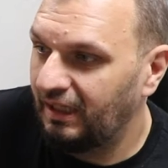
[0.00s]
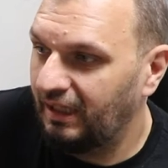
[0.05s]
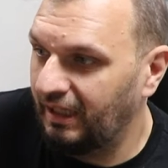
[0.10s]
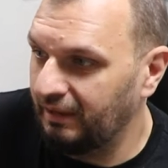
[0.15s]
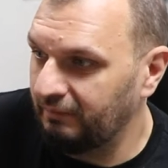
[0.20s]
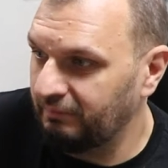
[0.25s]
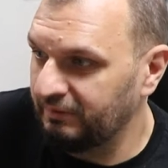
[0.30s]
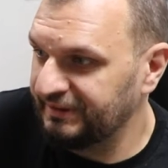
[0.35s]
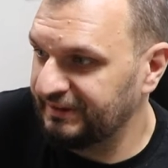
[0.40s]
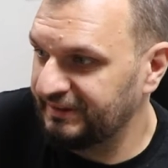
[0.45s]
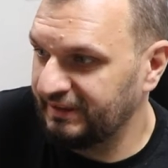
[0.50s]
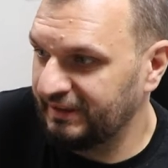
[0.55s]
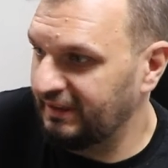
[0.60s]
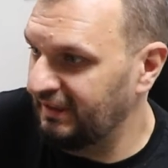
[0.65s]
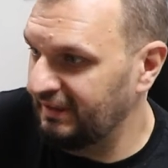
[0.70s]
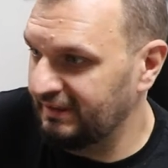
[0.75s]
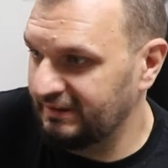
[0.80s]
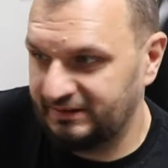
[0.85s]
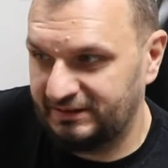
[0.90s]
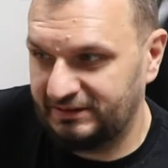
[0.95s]
I was
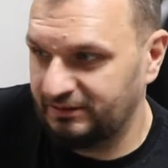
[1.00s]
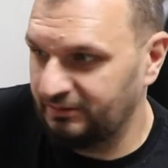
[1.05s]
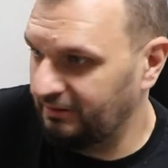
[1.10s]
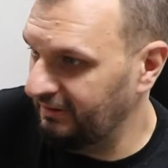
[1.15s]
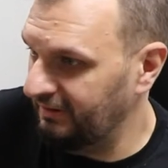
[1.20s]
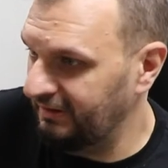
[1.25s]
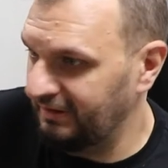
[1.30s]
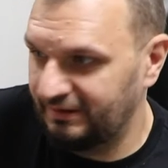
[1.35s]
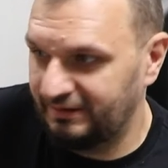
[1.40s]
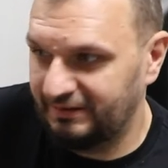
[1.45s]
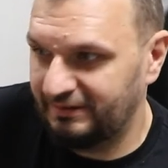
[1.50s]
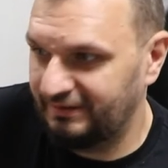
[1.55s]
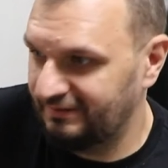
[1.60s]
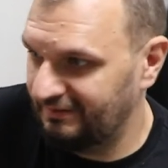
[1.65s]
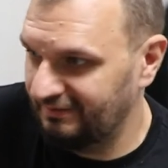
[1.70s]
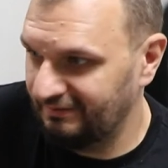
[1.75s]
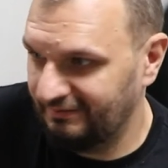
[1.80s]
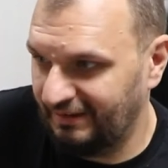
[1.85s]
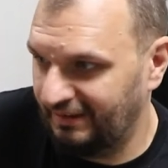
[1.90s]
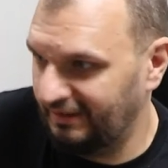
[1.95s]
against all
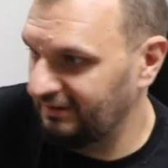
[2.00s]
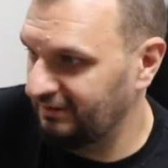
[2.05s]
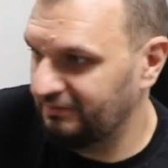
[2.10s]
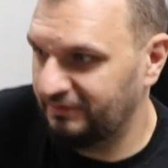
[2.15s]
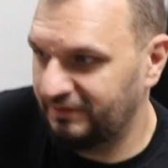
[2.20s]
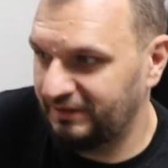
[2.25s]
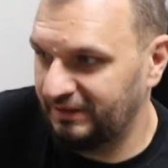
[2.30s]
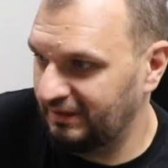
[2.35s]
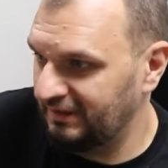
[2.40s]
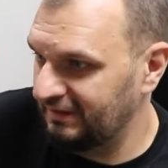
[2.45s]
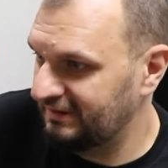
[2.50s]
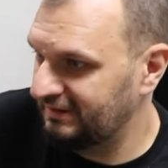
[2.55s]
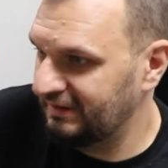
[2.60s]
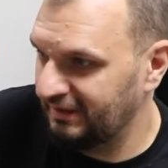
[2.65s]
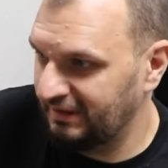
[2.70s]
that kind of things,